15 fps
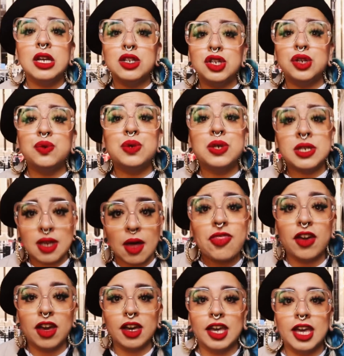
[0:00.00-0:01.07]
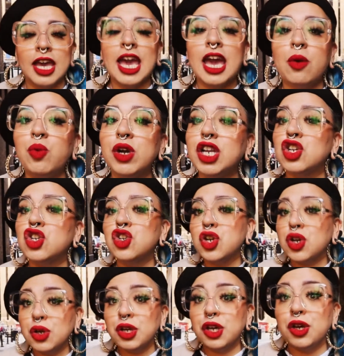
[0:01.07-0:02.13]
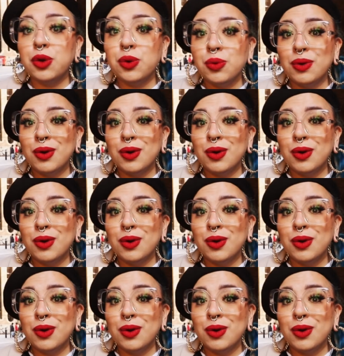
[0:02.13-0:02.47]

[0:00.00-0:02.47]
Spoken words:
to Southwark, and we're going to show you